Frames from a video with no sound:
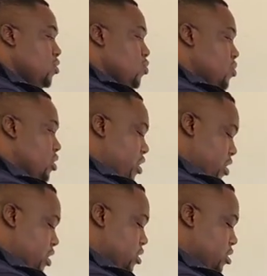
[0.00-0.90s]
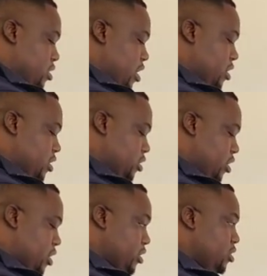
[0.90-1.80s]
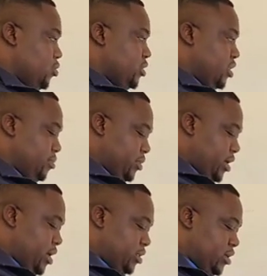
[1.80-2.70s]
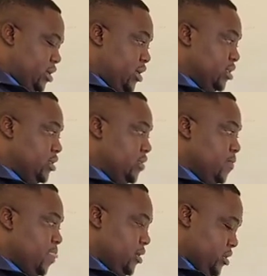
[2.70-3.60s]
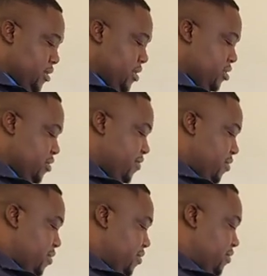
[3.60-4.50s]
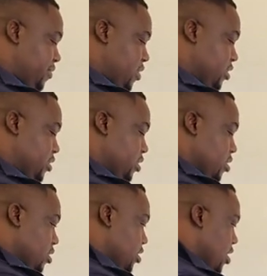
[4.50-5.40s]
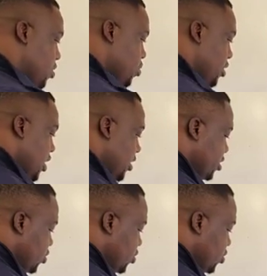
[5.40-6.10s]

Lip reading: We get 900. We subtract 874 volt. Then we get